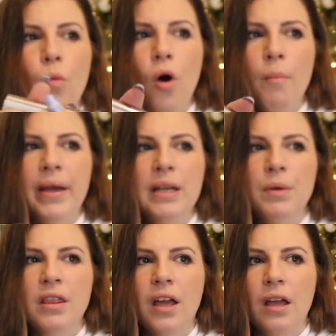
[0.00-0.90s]
what made
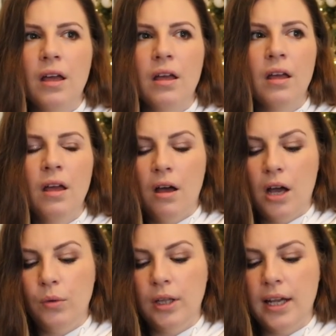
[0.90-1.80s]
me think
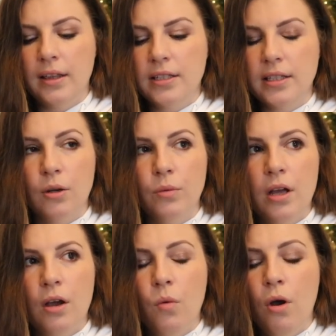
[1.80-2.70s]
I would like this? I don't
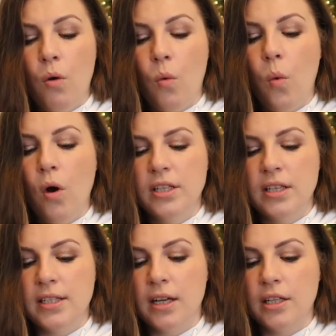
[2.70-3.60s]
know. What are
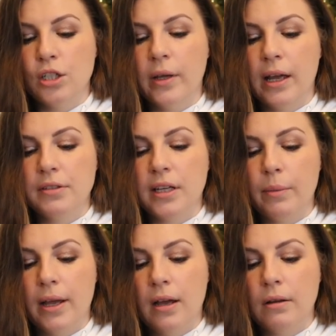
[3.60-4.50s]
these guys doing outside
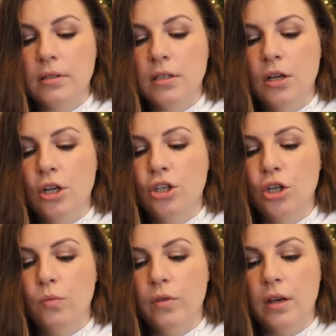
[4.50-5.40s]
my house?
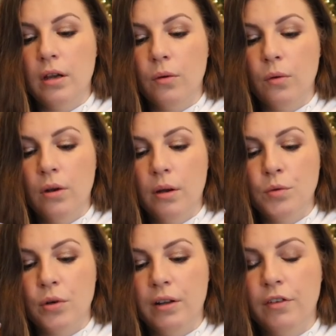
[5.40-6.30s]
Don't they know I'm
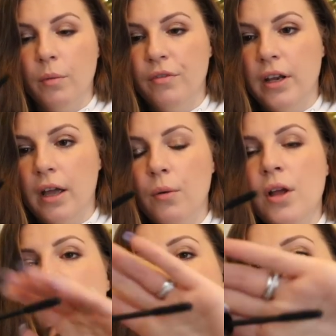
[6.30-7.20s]
trying to film a video?
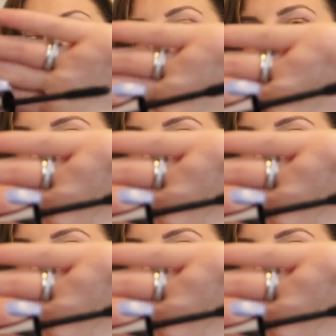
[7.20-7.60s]
So it's just